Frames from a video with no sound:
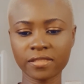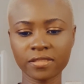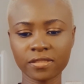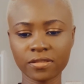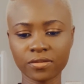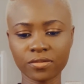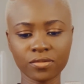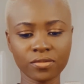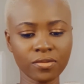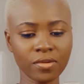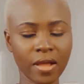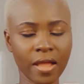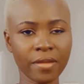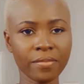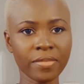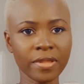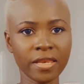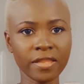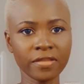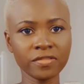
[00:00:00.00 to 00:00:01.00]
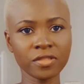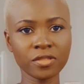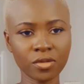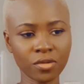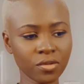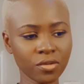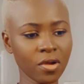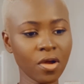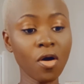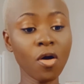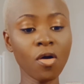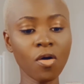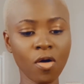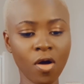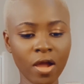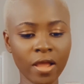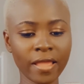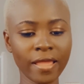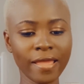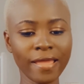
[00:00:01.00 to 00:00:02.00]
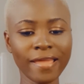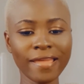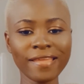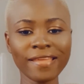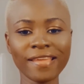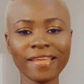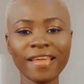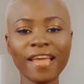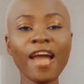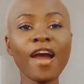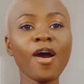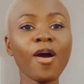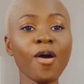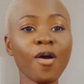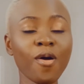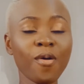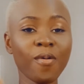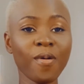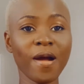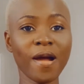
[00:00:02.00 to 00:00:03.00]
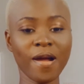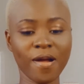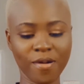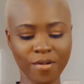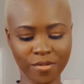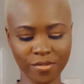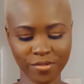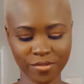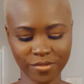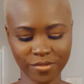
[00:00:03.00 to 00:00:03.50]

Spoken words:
So I believe so. Oh okay, oh wow,